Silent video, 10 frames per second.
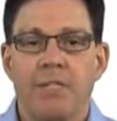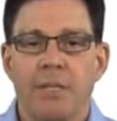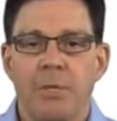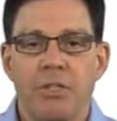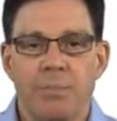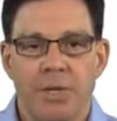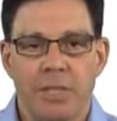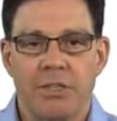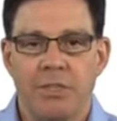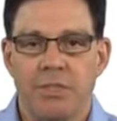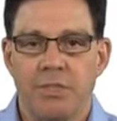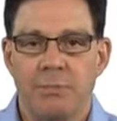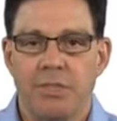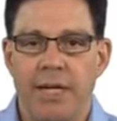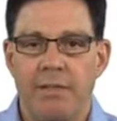Now, some of those production
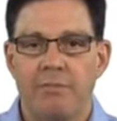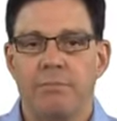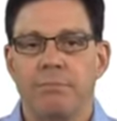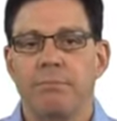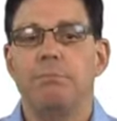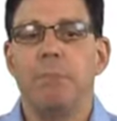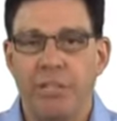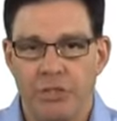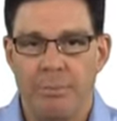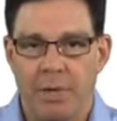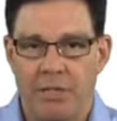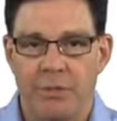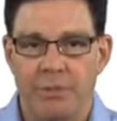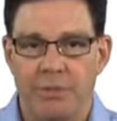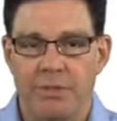systems have budget
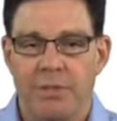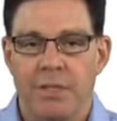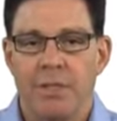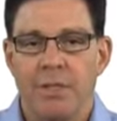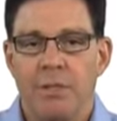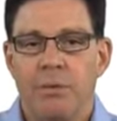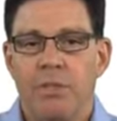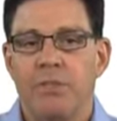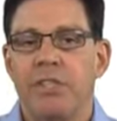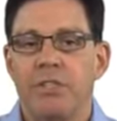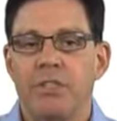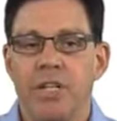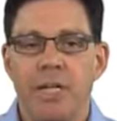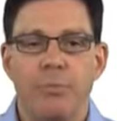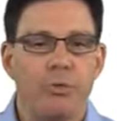modules, which vendors
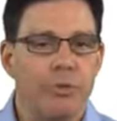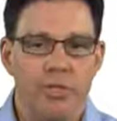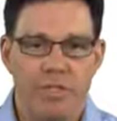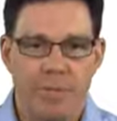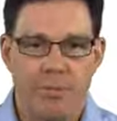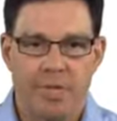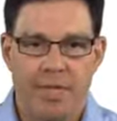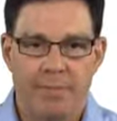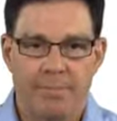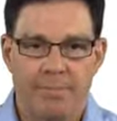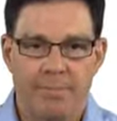claim will do the same thing.